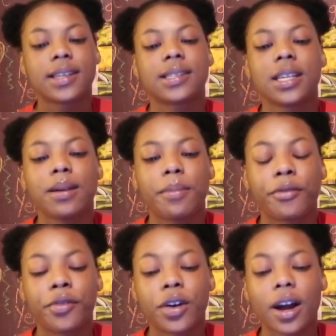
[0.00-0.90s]
See,
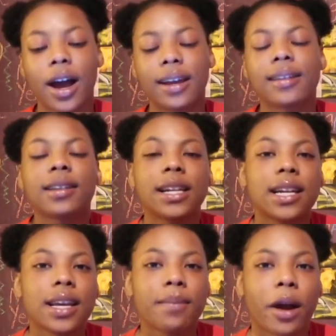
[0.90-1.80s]
before I
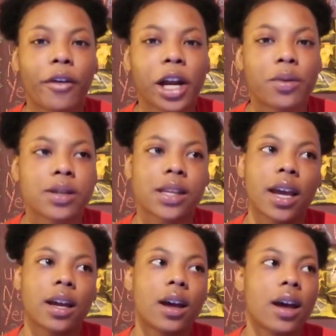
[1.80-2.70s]
deleted it, my record was
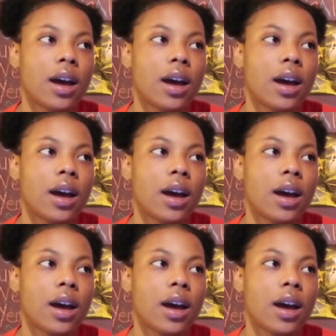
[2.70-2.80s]
like